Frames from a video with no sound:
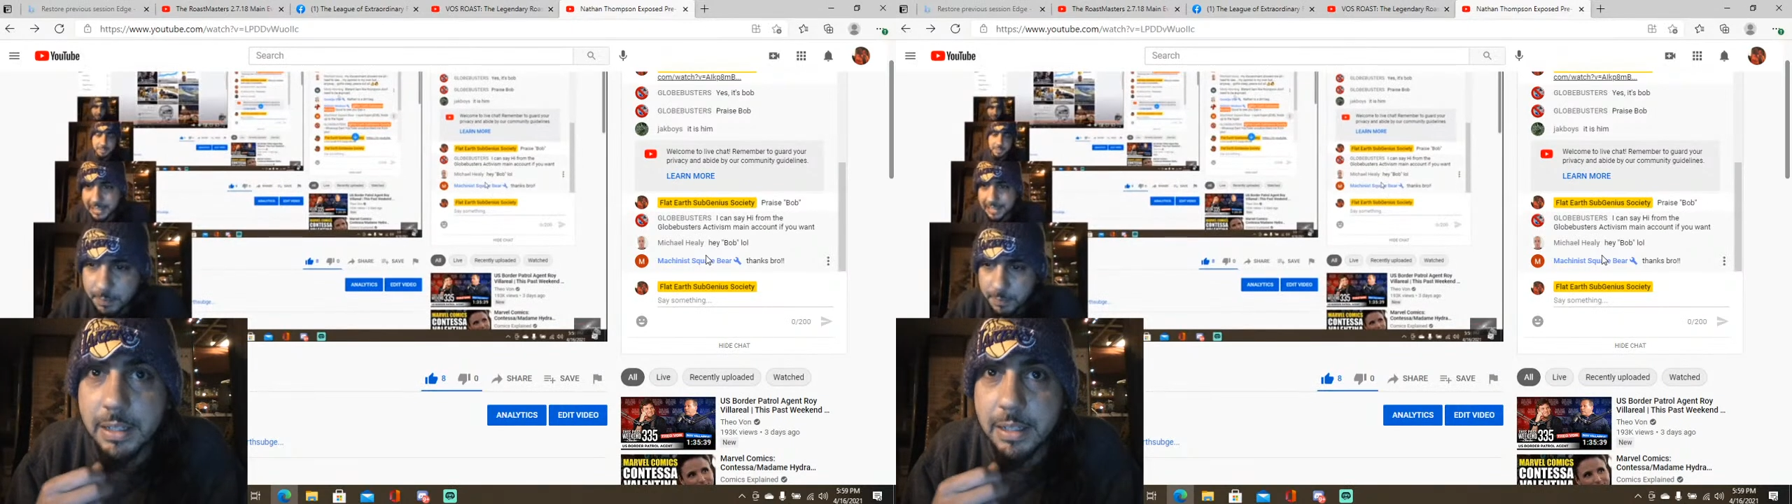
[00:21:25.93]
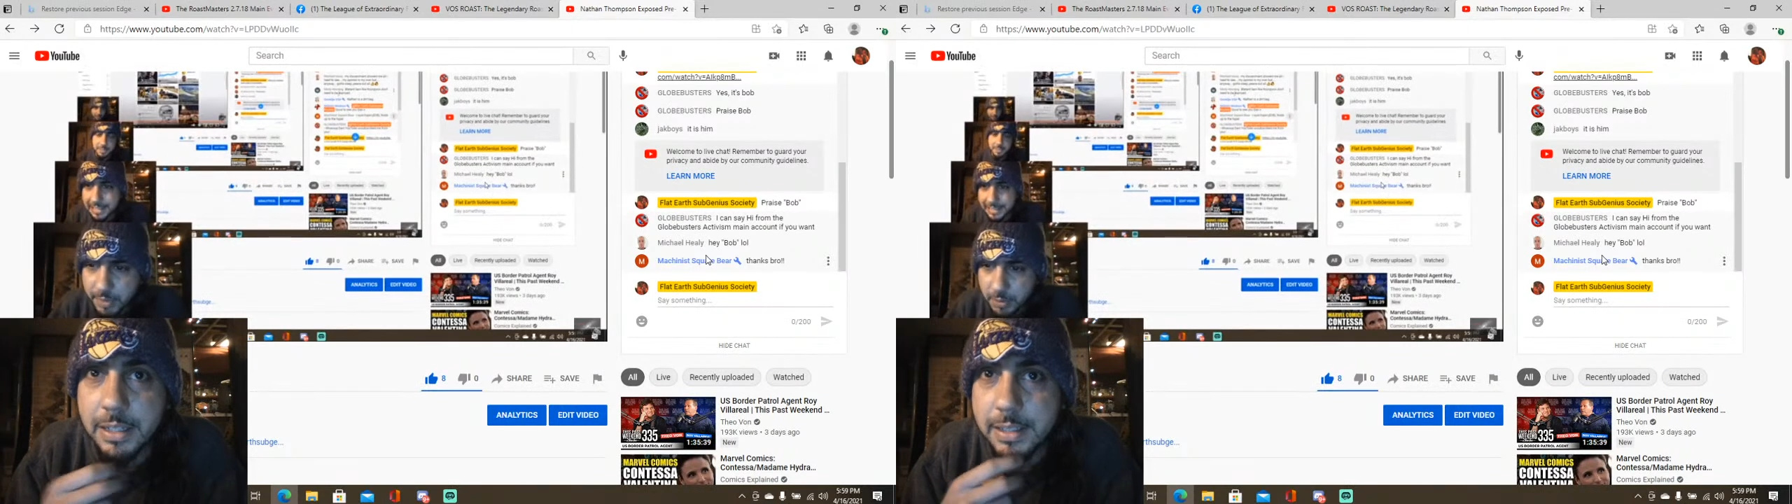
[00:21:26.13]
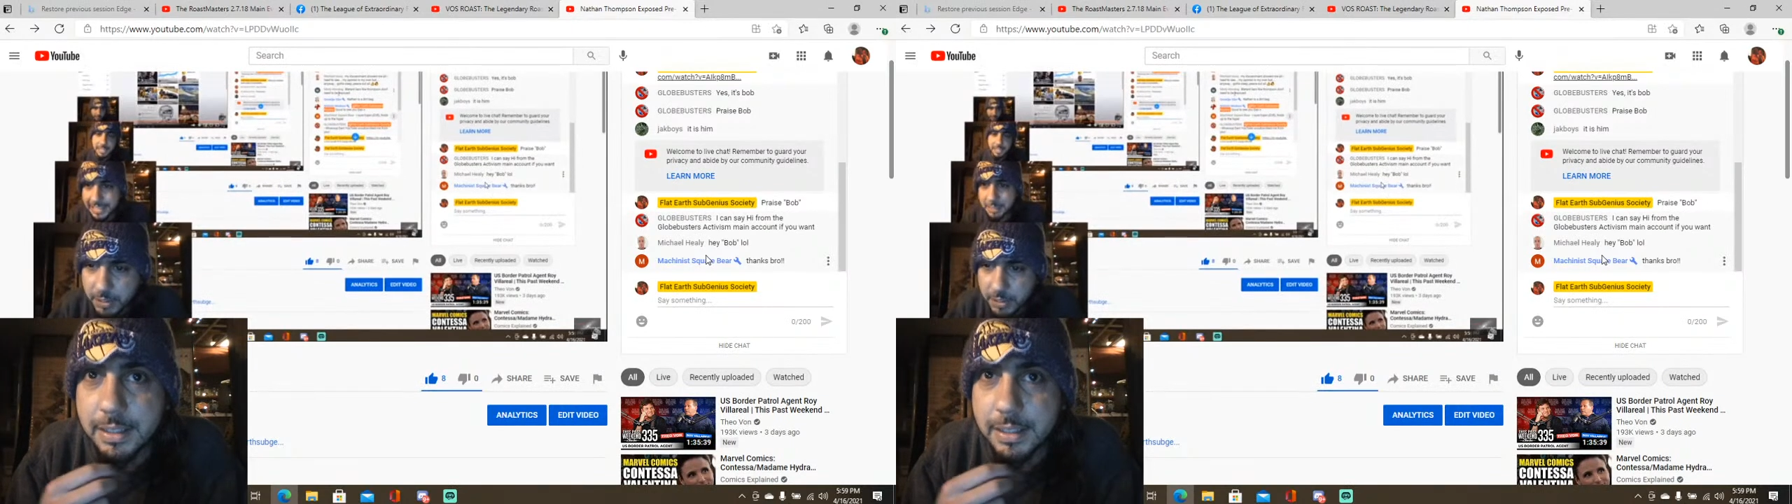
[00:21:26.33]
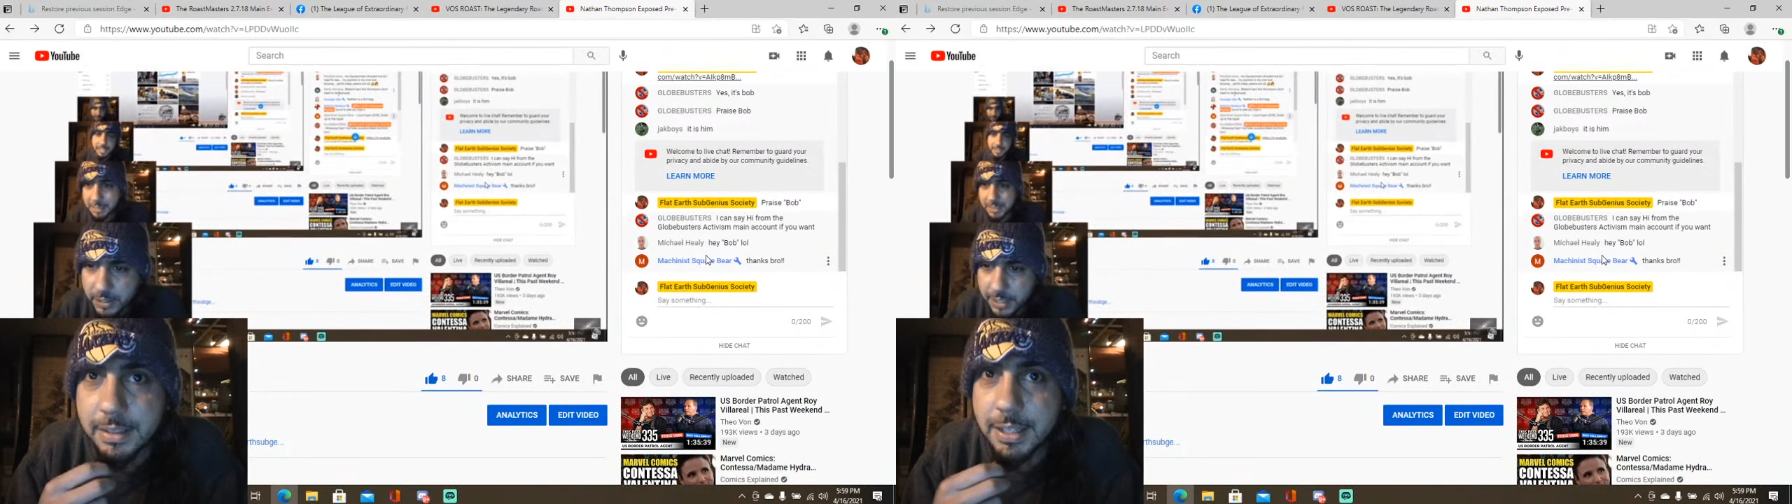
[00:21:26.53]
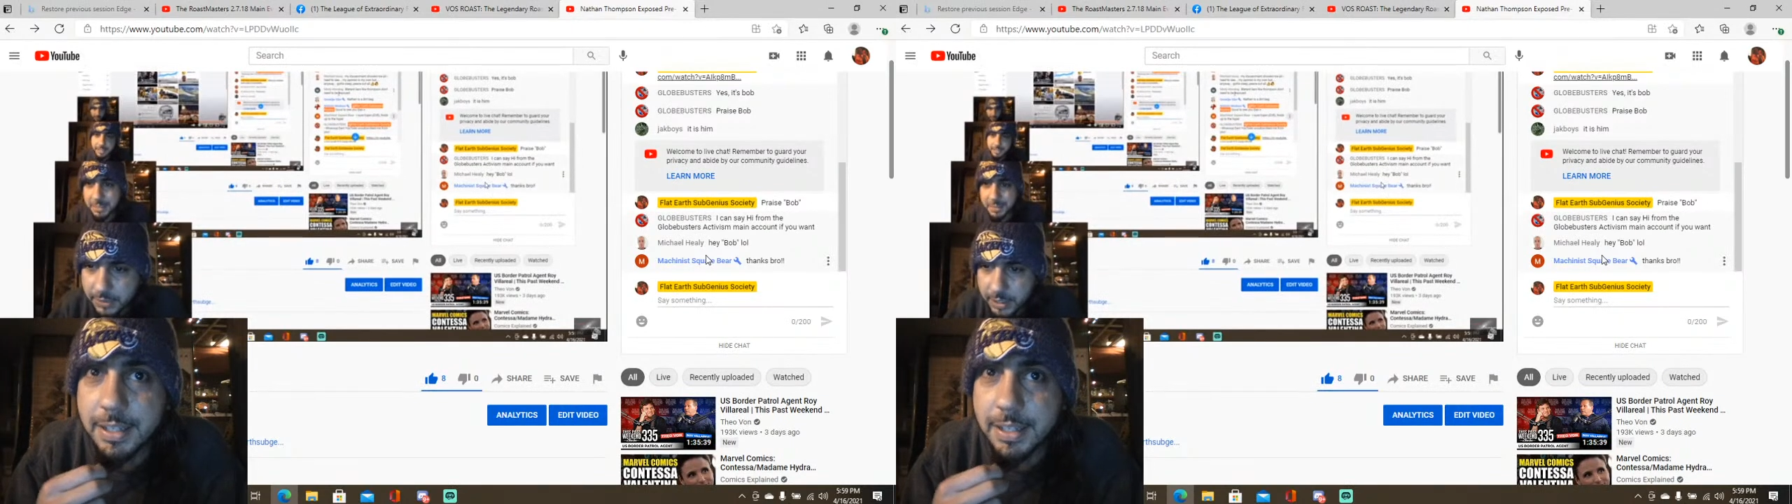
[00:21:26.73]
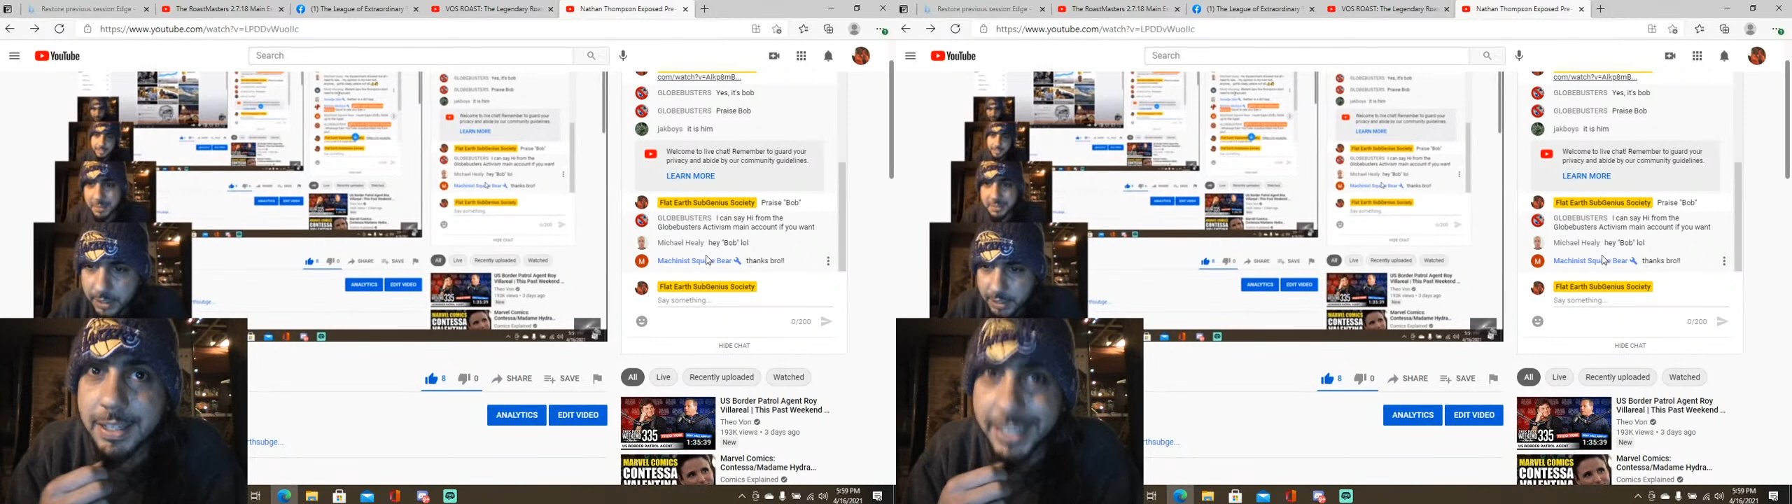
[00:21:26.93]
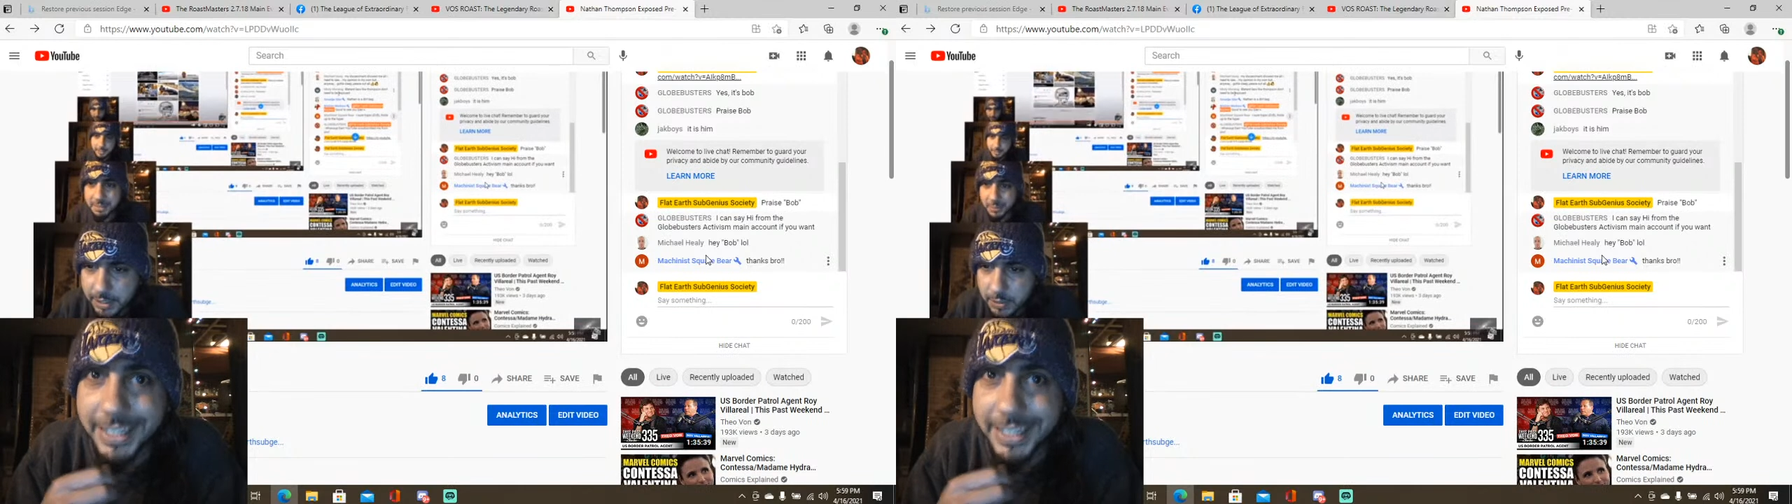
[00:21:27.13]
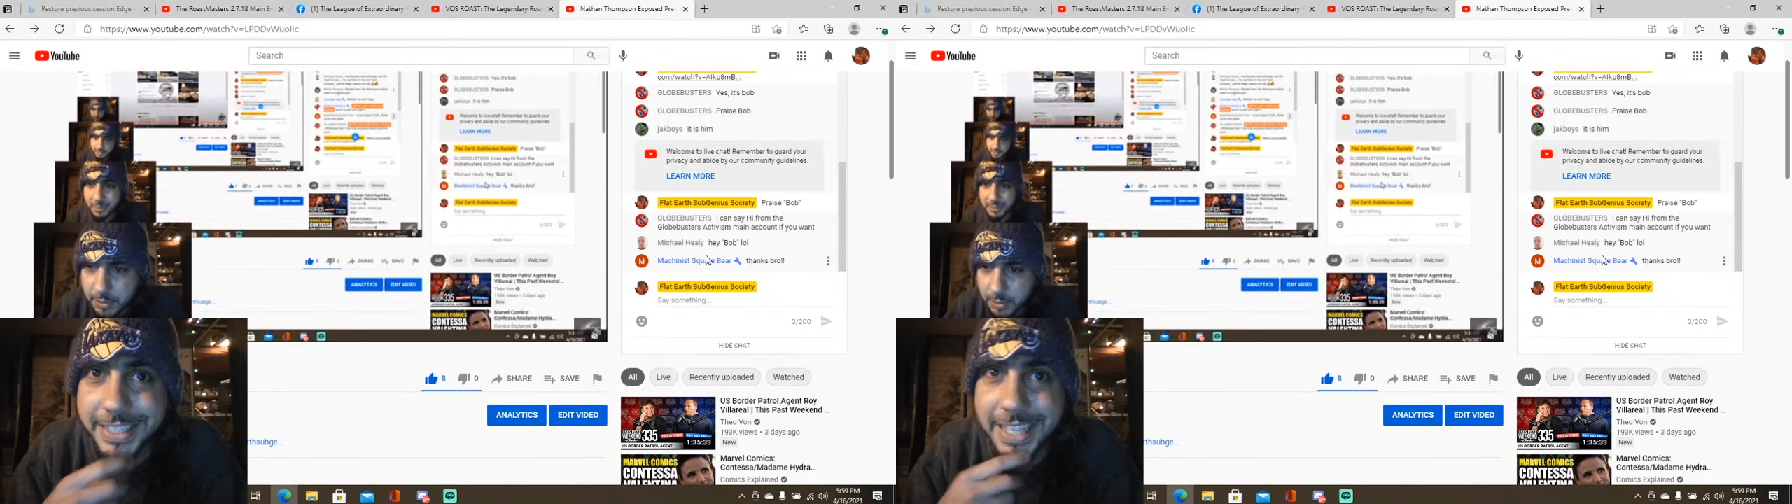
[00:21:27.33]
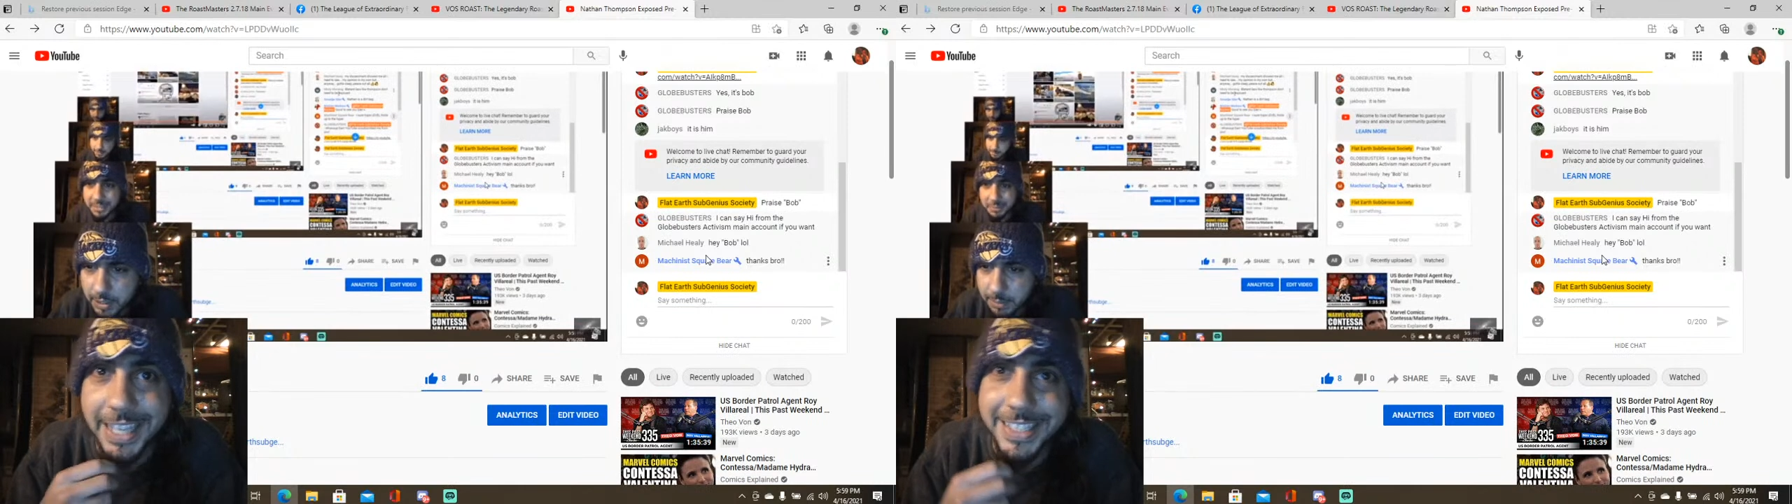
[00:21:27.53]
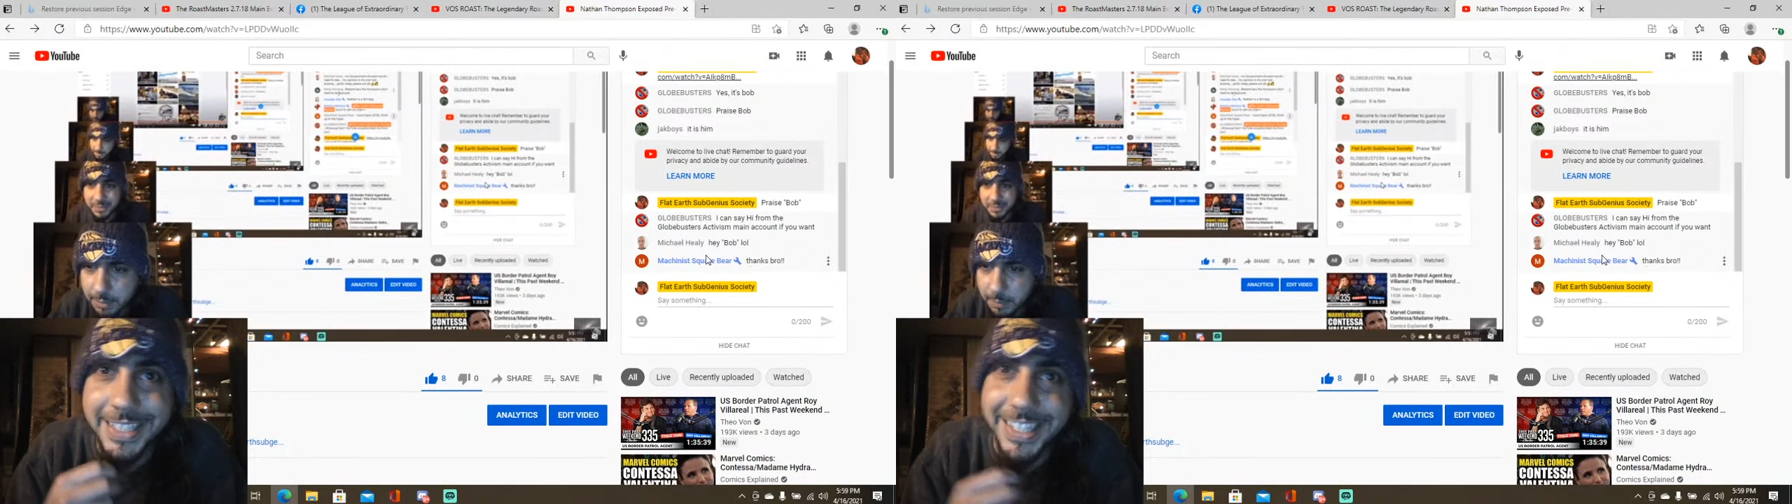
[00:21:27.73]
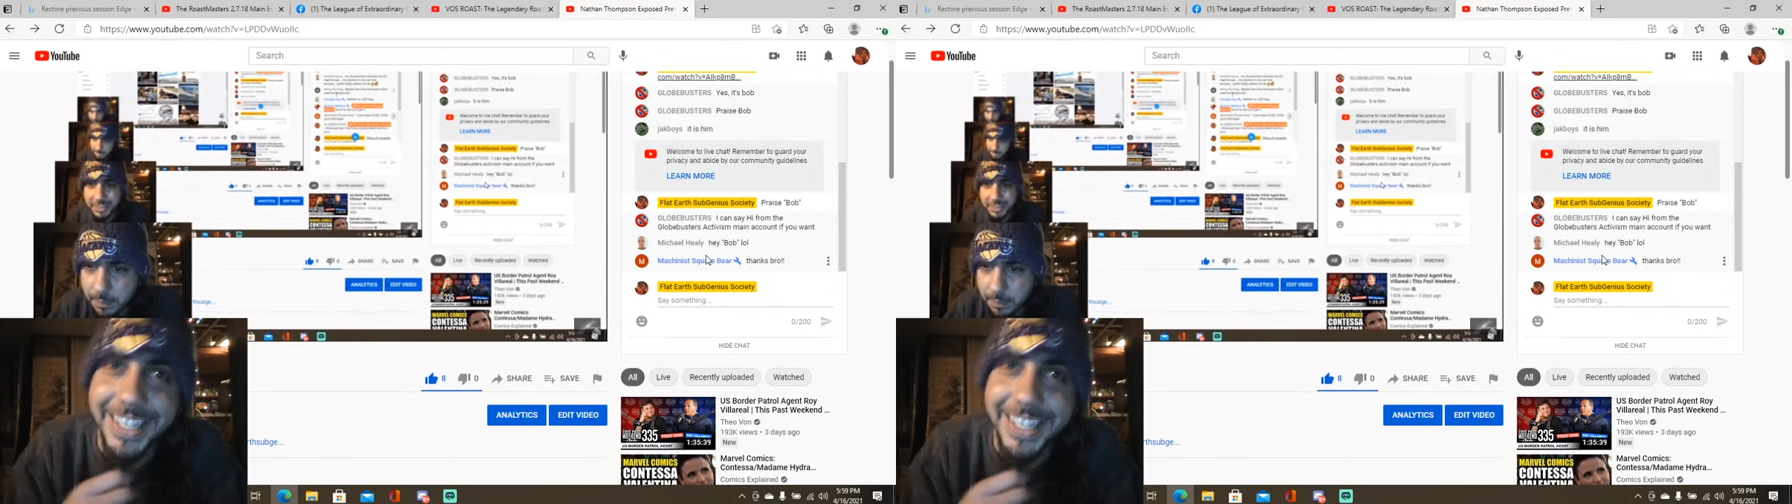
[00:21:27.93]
It's, in his case,